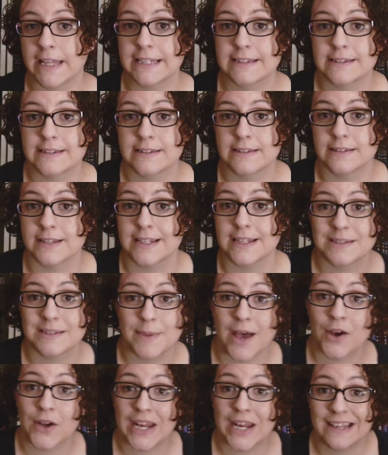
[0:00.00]
that's
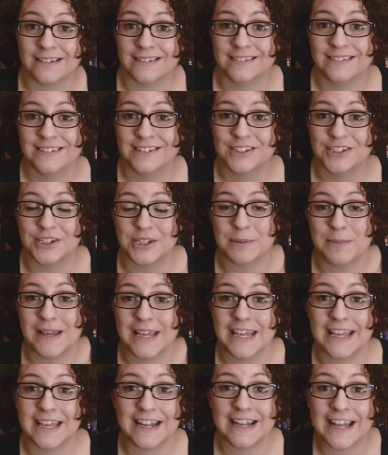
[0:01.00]
about it. You
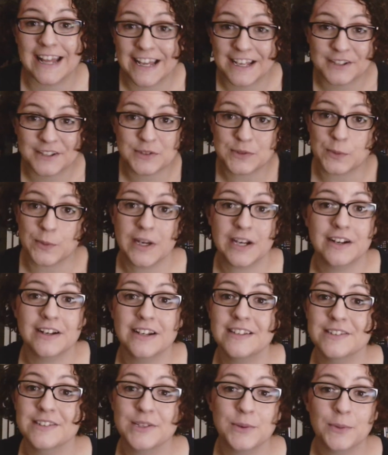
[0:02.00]
can make it as
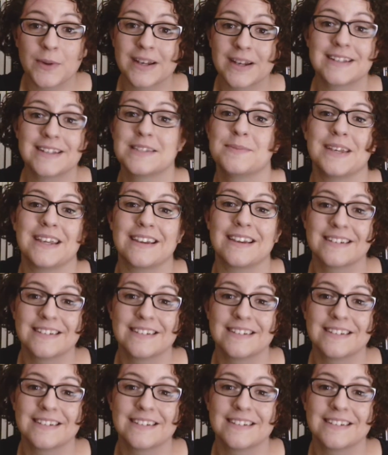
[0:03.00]
weird as you want it to